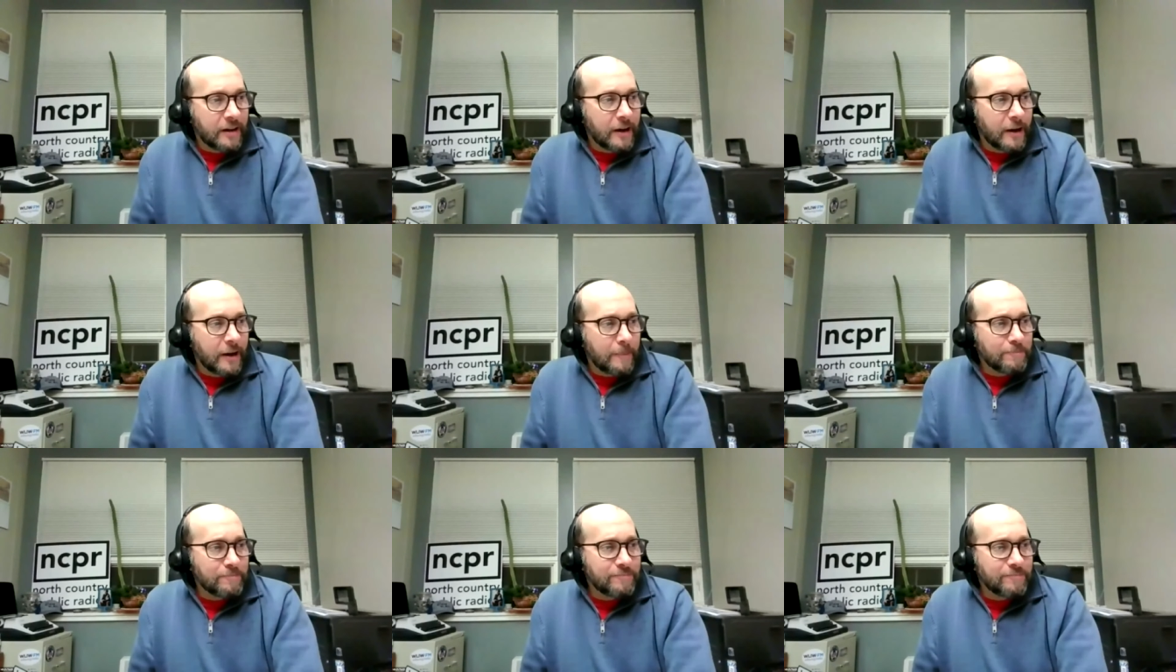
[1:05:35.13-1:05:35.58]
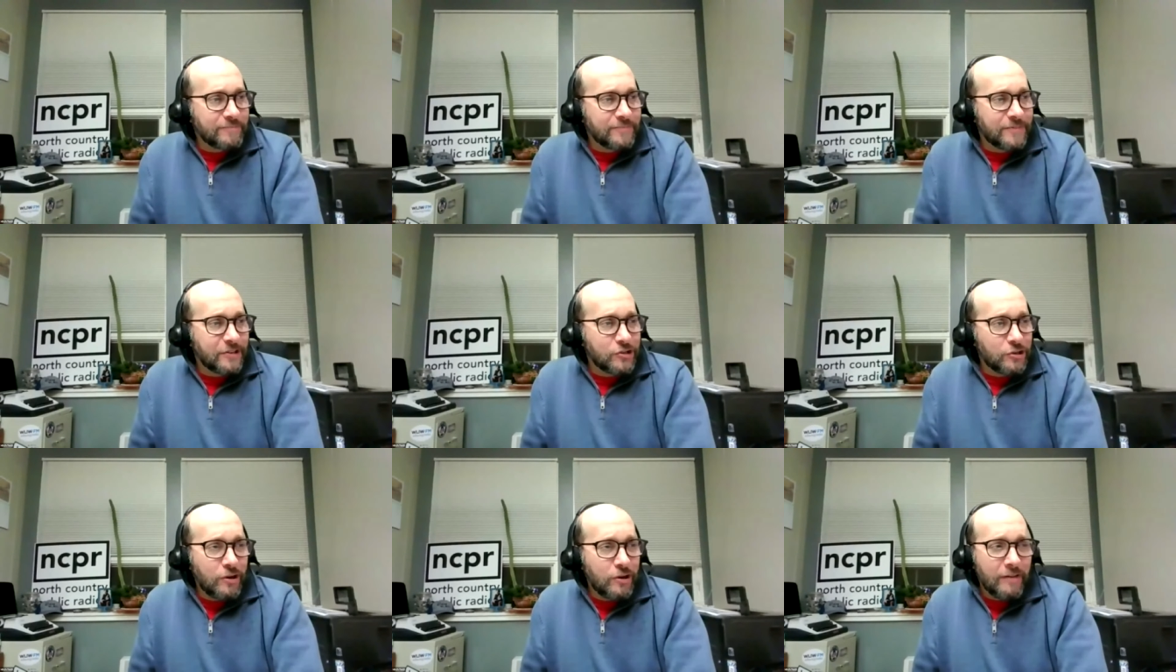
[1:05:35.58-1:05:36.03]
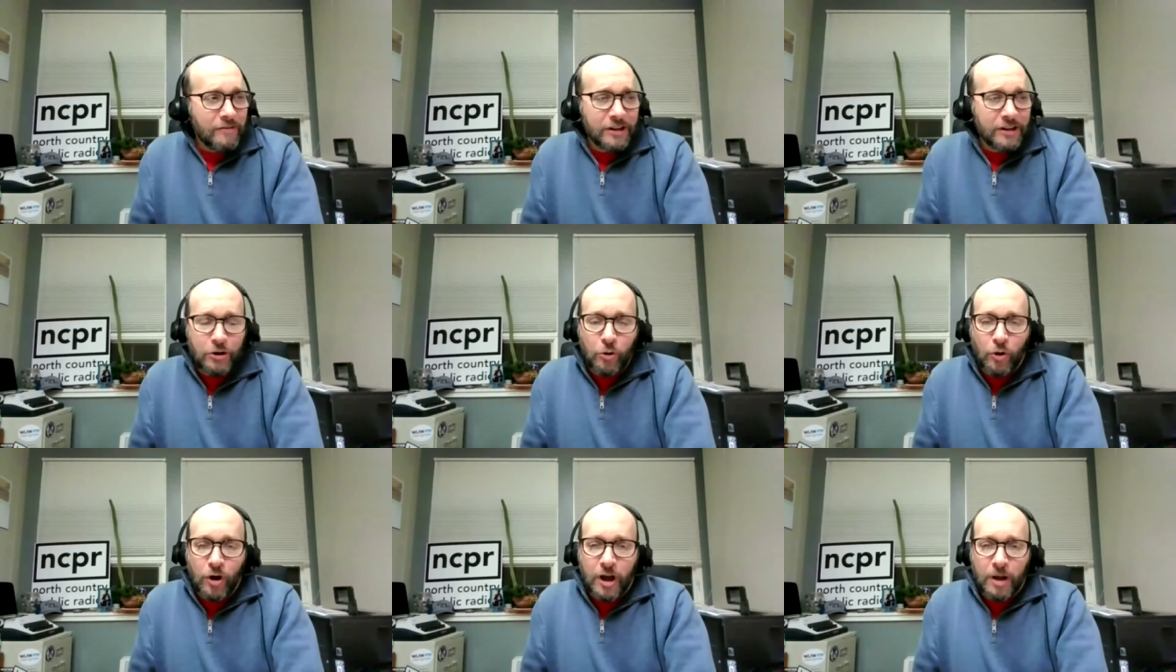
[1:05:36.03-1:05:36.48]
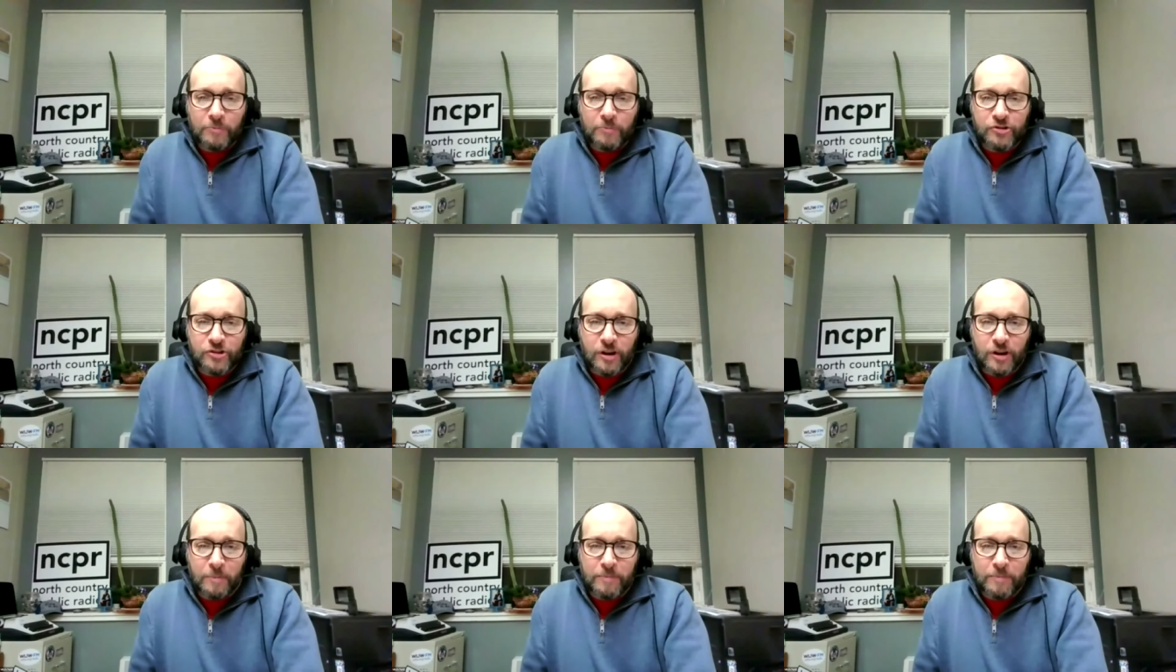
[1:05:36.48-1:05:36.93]
Um, did you have any
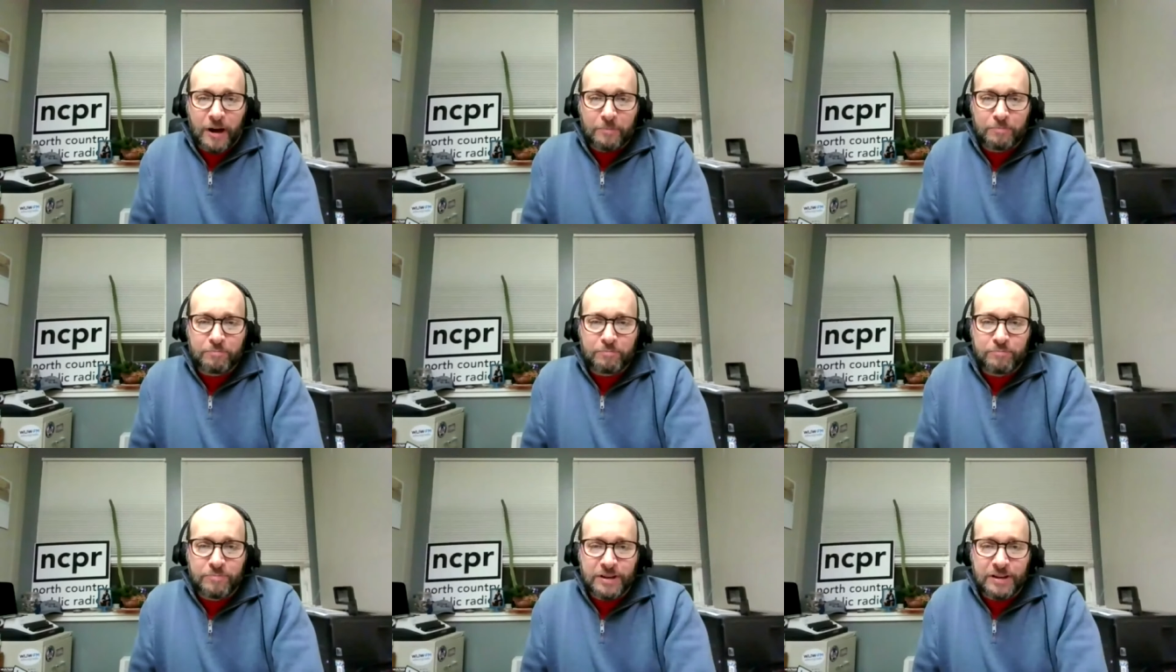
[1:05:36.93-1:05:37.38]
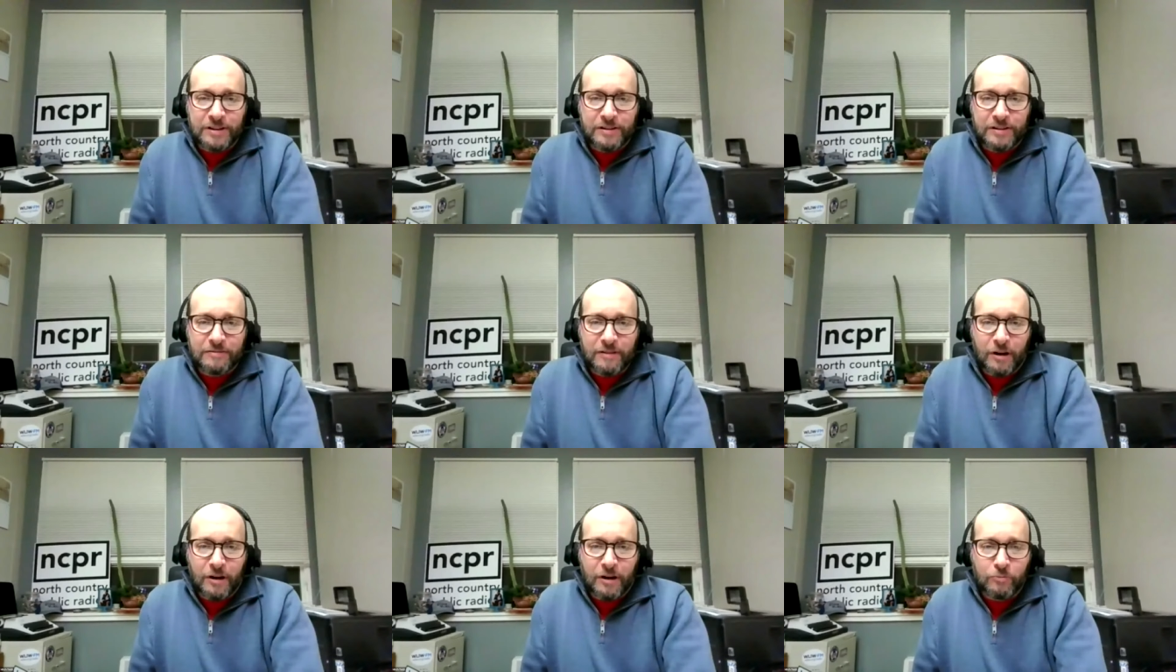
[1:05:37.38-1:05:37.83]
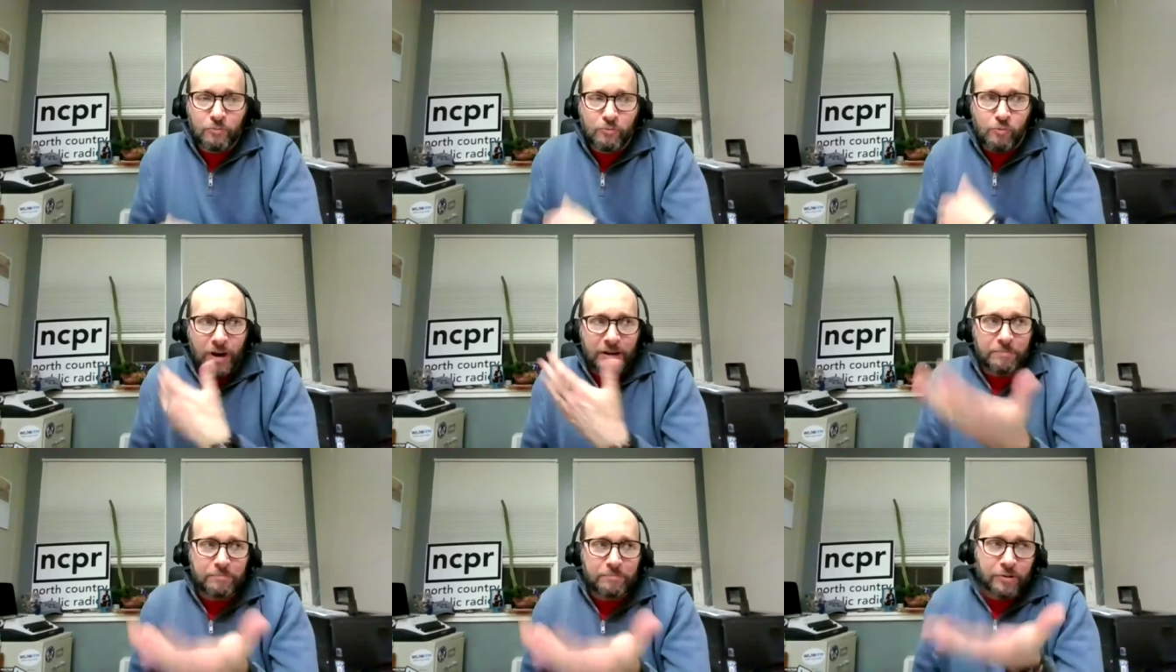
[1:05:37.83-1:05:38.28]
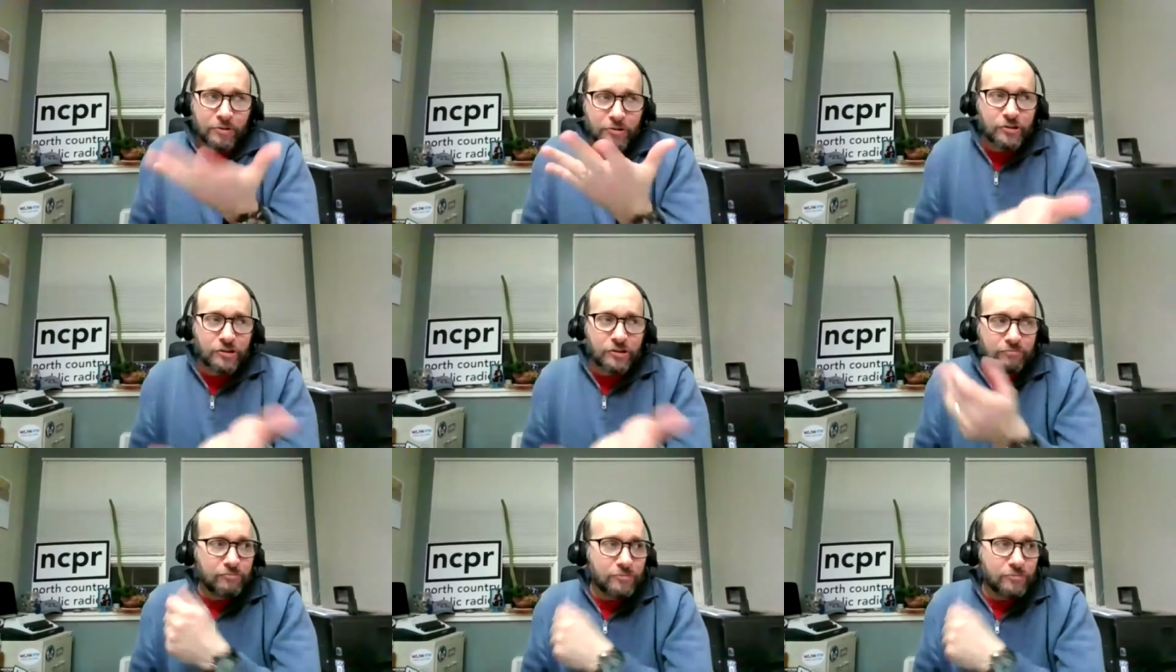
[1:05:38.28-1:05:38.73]
qualms about being a white
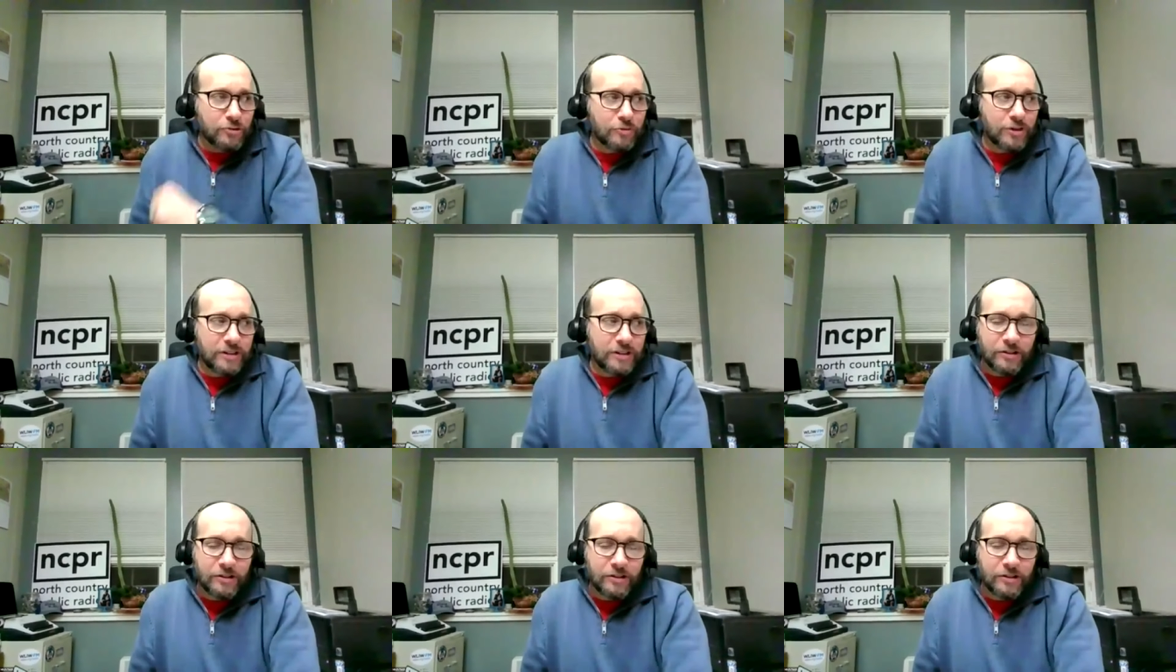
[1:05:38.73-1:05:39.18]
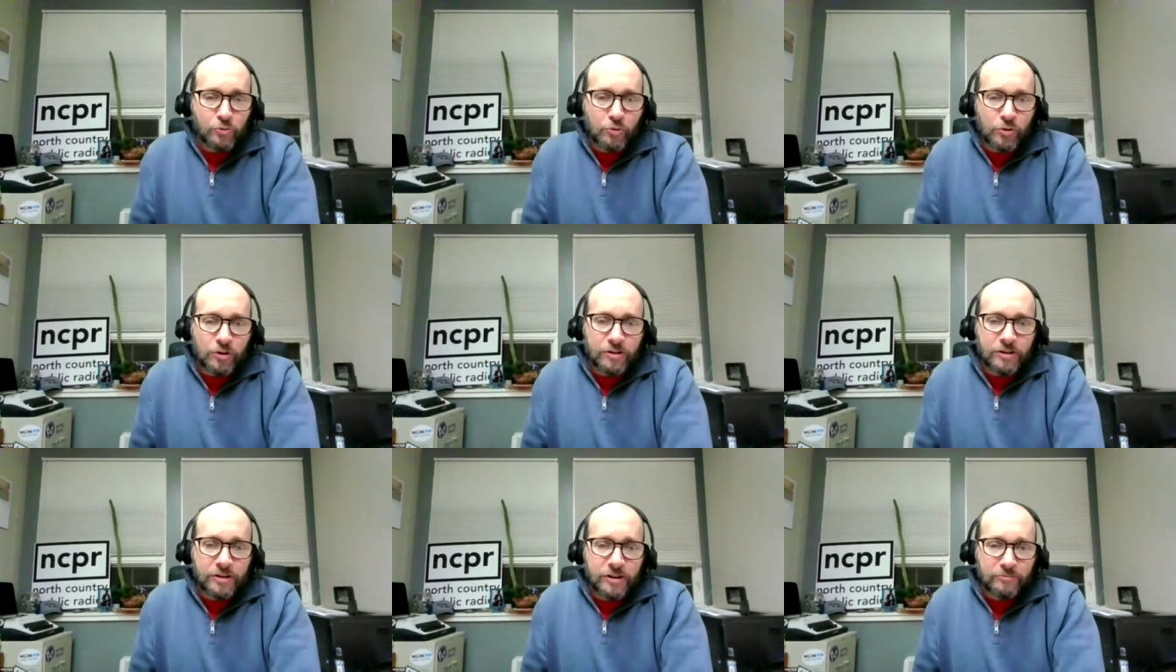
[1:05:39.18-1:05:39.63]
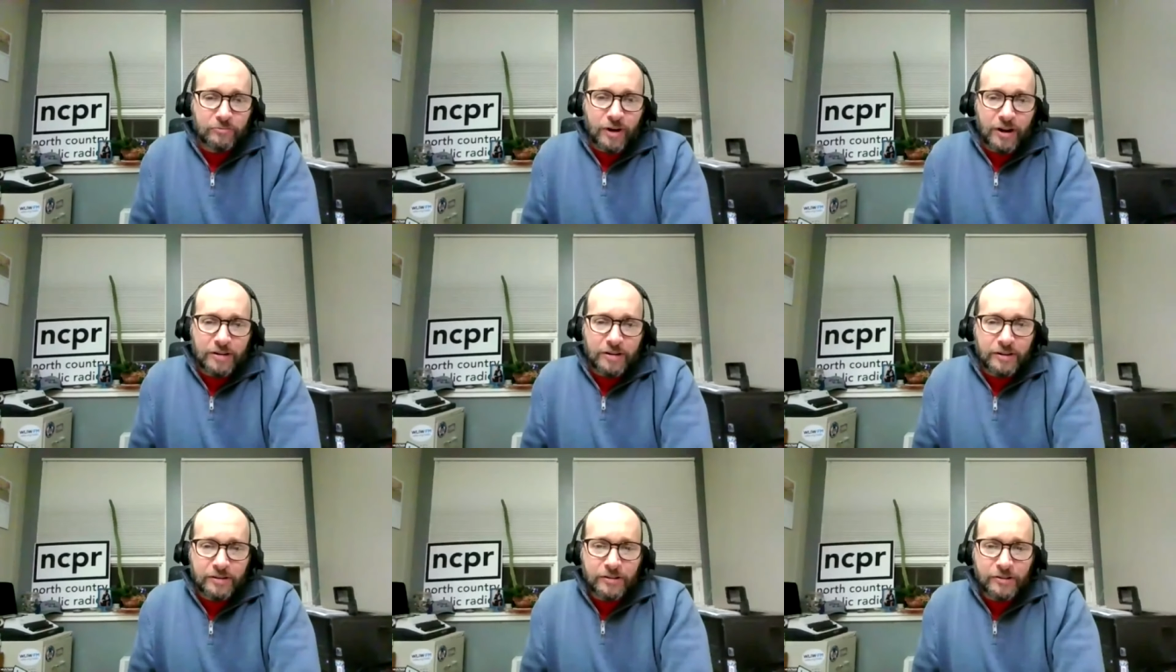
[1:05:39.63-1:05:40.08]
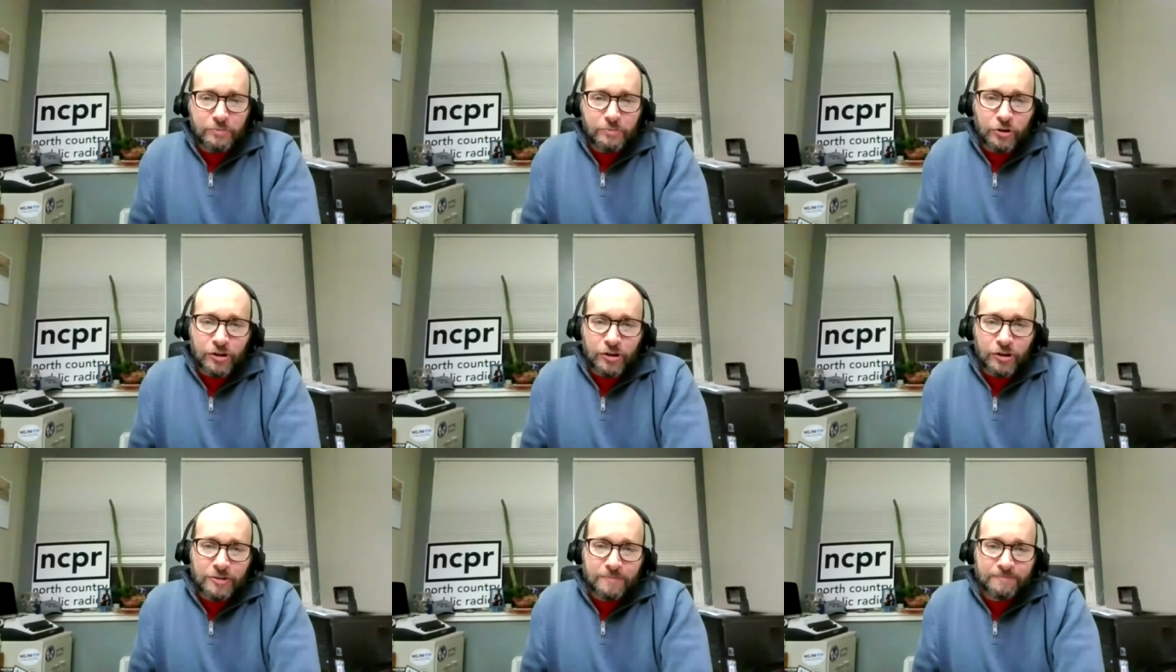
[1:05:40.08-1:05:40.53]
person doing this work and writing this
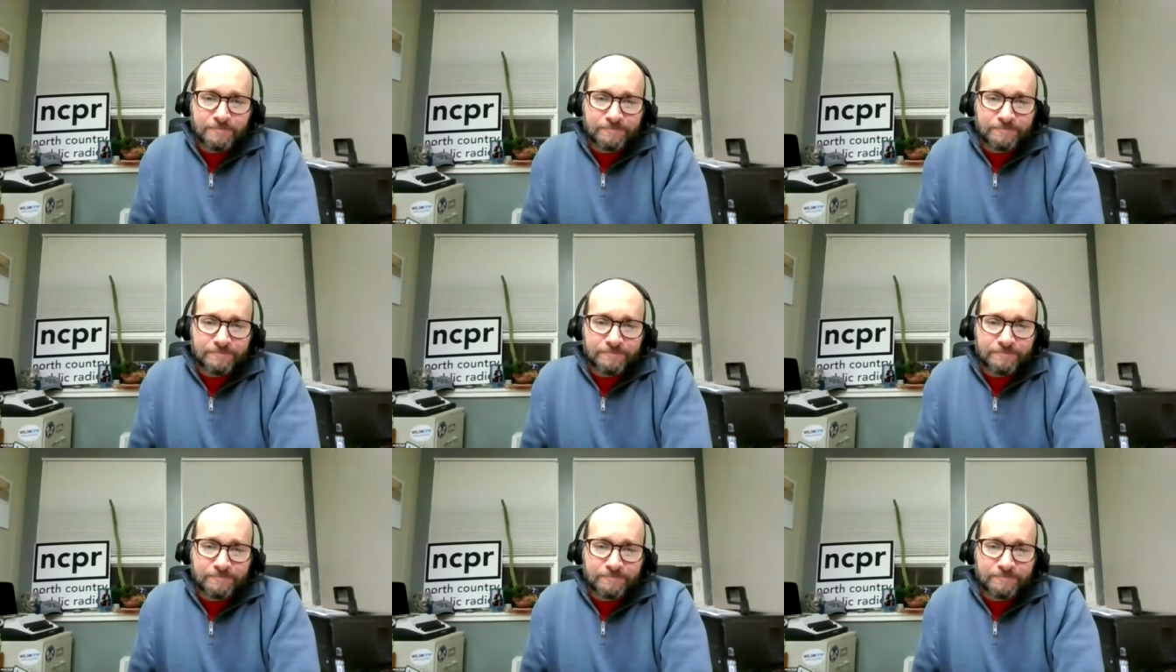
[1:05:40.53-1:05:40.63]
book?